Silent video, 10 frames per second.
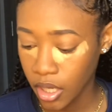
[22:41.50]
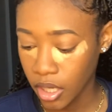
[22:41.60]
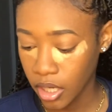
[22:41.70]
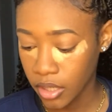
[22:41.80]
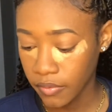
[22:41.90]

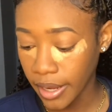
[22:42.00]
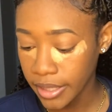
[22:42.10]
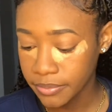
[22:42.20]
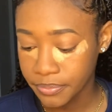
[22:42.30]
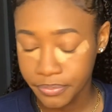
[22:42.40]
Alright.
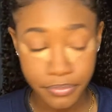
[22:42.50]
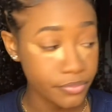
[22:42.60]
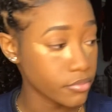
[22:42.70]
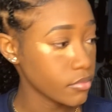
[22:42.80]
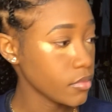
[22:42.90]

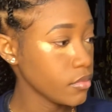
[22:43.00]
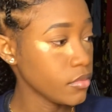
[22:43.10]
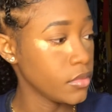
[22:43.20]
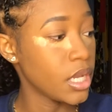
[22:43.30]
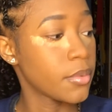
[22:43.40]

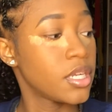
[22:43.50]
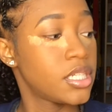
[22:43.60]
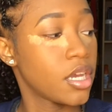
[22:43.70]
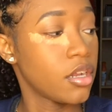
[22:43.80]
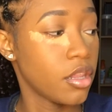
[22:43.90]
Then I'm gonna
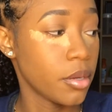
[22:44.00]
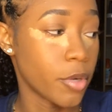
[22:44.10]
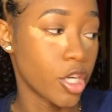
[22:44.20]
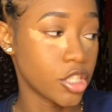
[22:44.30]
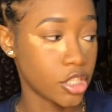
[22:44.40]
take another
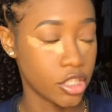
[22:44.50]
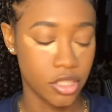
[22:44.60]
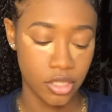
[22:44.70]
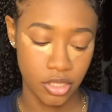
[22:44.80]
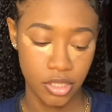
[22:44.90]
brush,
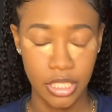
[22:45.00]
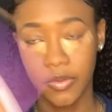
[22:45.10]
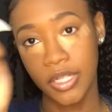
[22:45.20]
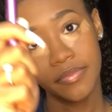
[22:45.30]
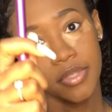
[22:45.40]
this
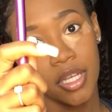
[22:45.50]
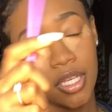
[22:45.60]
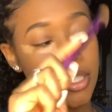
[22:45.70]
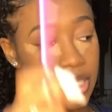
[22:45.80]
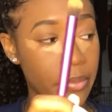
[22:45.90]
one,
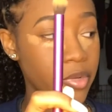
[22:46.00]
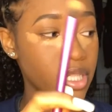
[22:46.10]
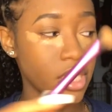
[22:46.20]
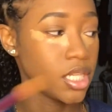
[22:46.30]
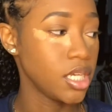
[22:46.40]
same Real
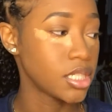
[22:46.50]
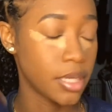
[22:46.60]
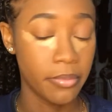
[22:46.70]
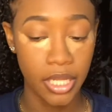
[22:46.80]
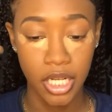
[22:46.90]
Techniques,
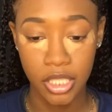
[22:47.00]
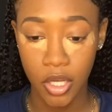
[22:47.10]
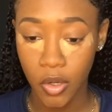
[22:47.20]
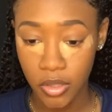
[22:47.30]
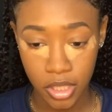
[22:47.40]
and blend it
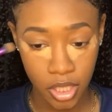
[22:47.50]
out.